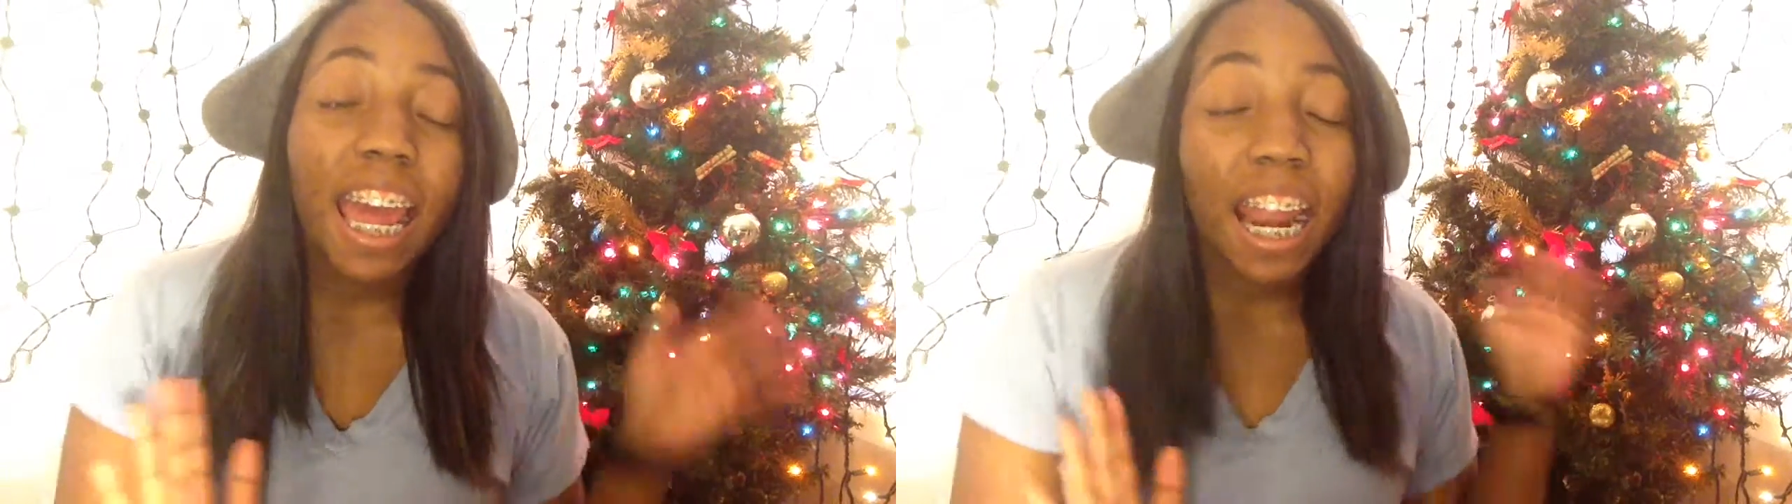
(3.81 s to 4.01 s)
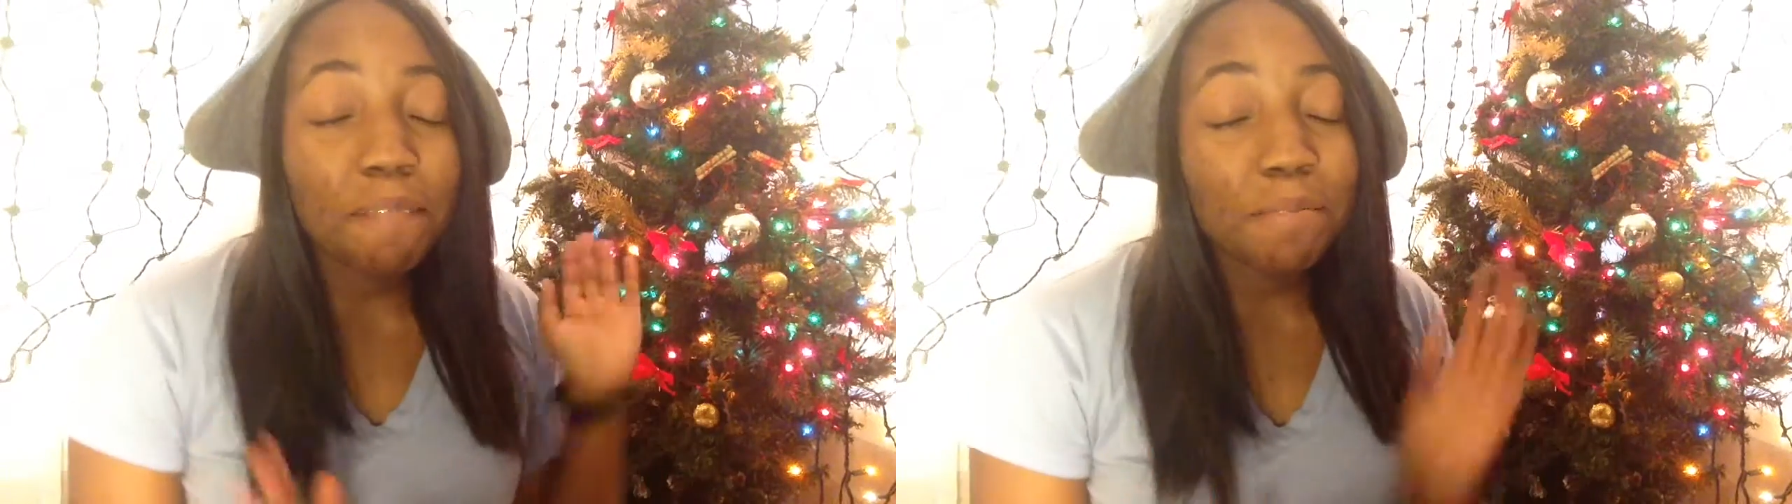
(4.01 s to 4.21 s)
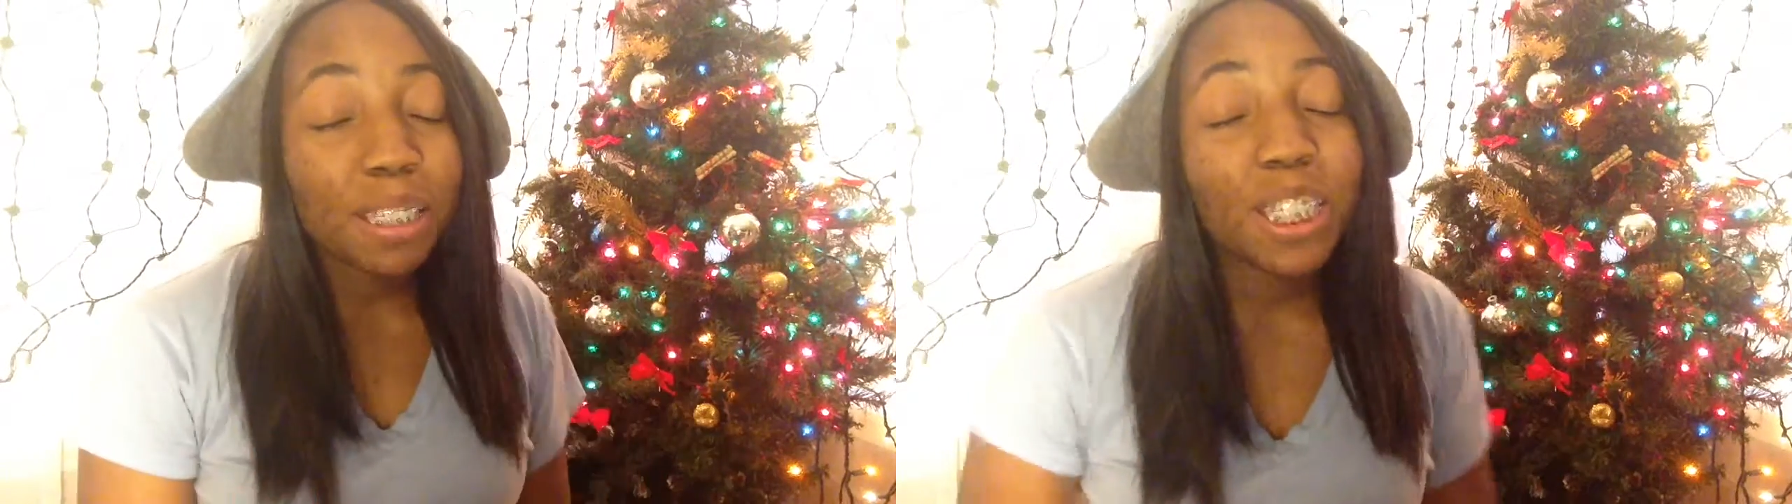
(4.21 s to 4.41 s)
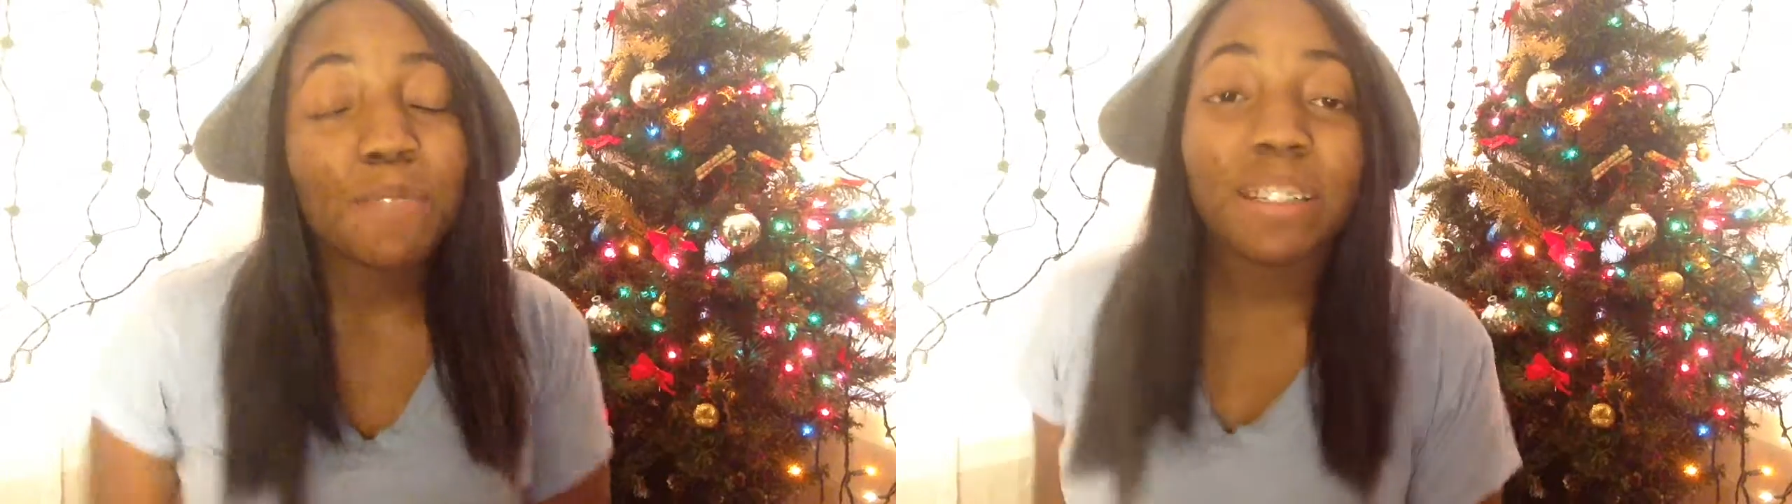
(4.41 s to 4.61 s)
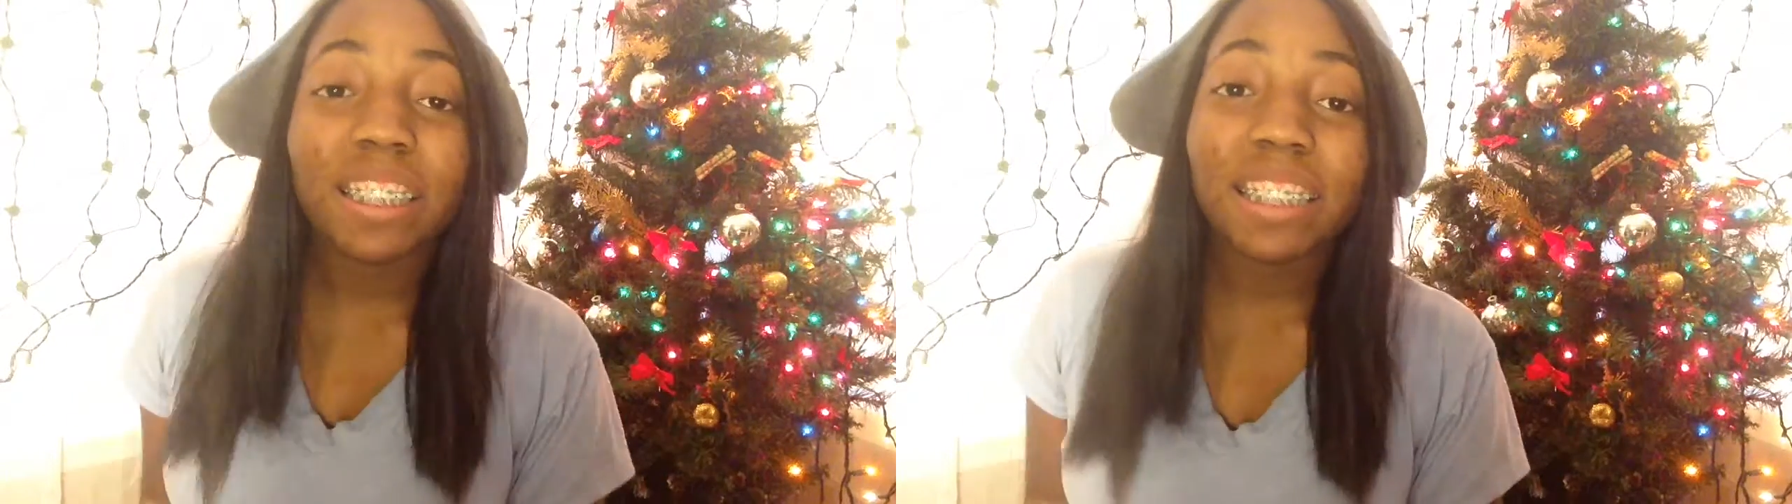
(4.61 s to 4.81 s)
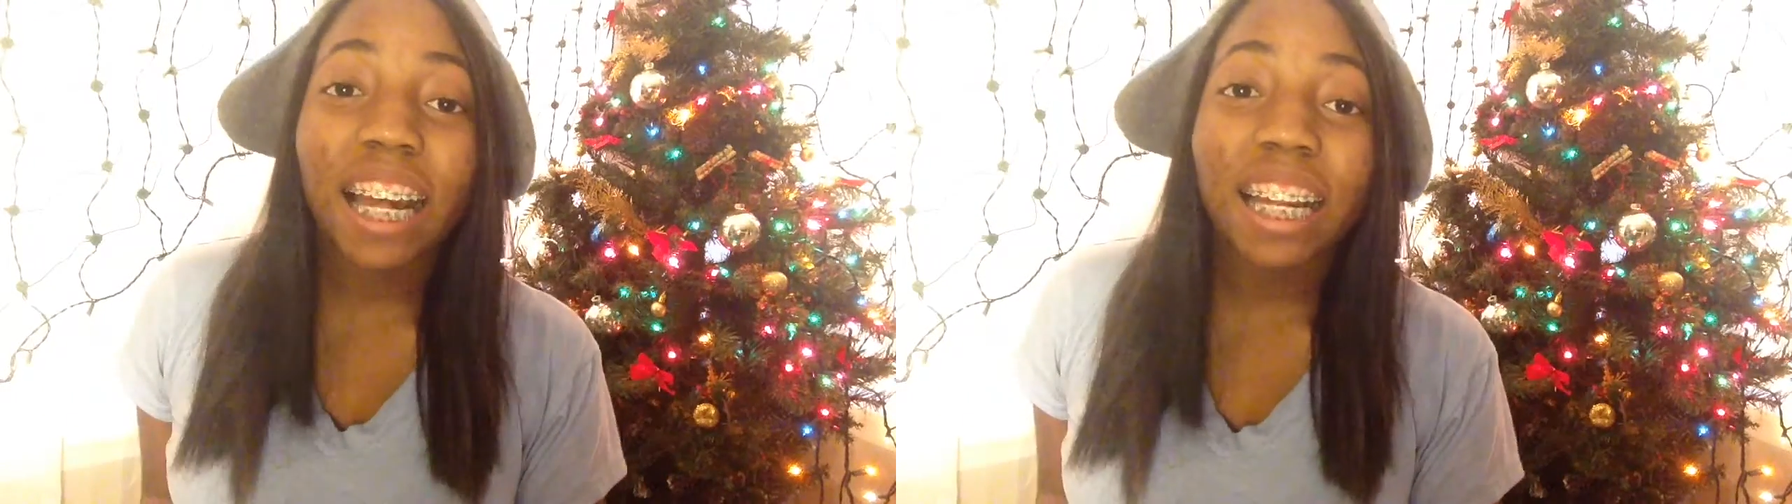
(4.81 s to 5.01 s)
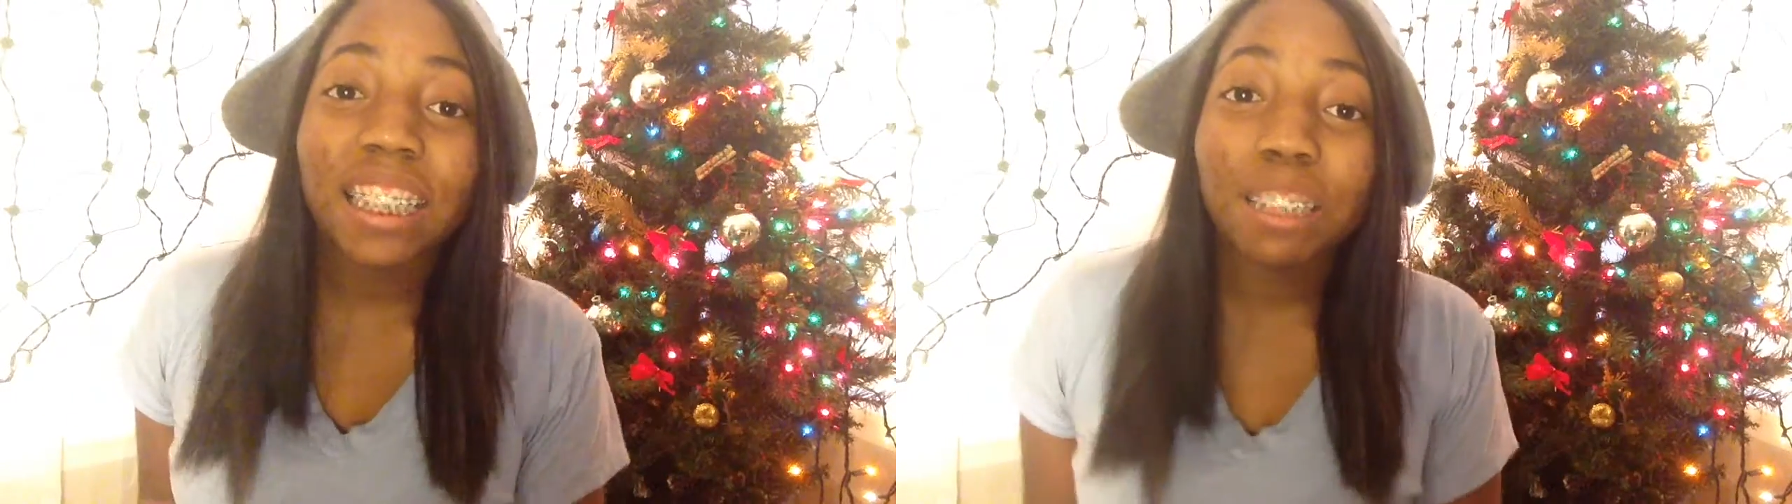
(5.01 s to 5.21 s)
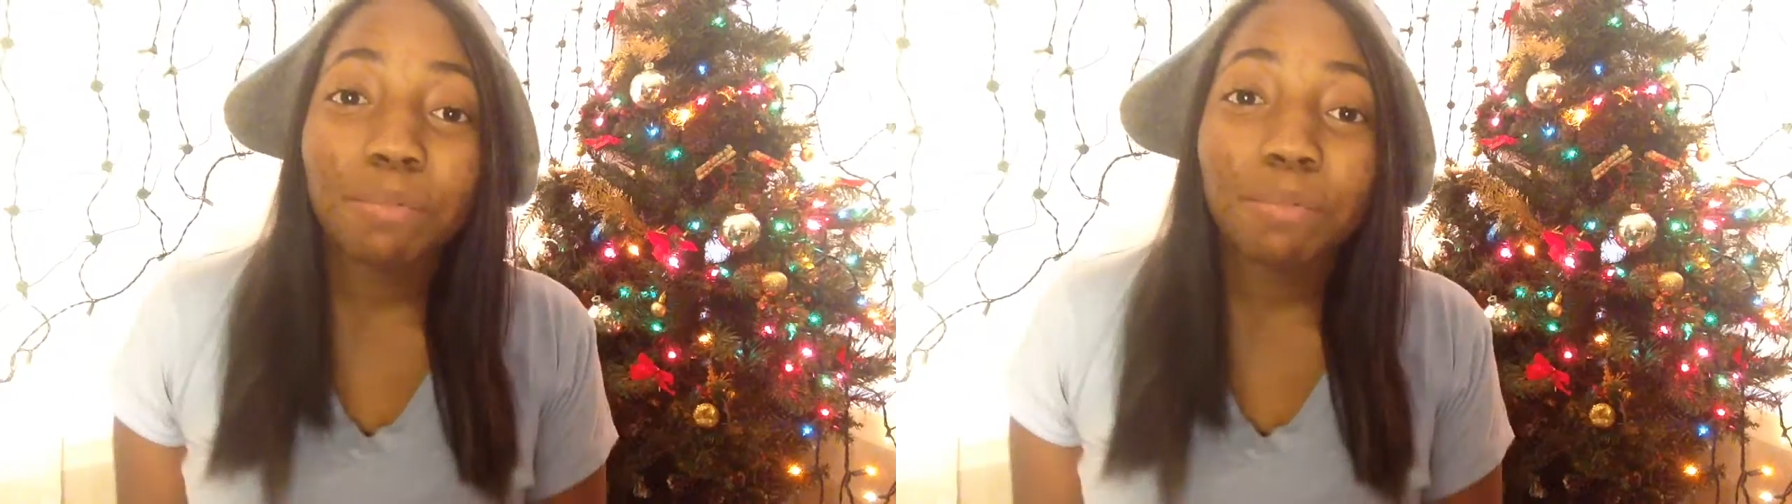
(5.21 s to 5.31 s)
and I'm super excited